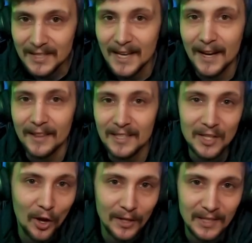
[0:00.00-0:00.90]
I said at the
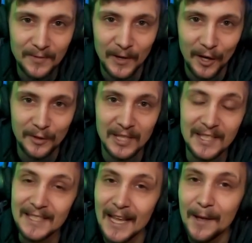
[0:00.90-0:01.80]
start of this video, to
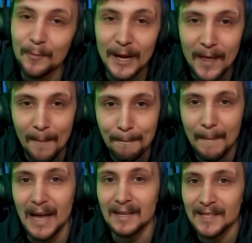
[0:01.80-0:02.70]
celebrate that
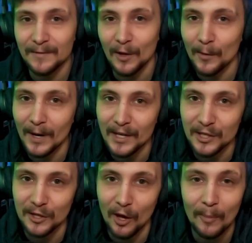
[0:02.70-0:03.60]
massive
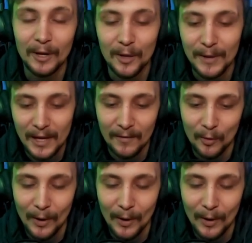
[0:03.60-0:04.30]
donation, I'm going to be giving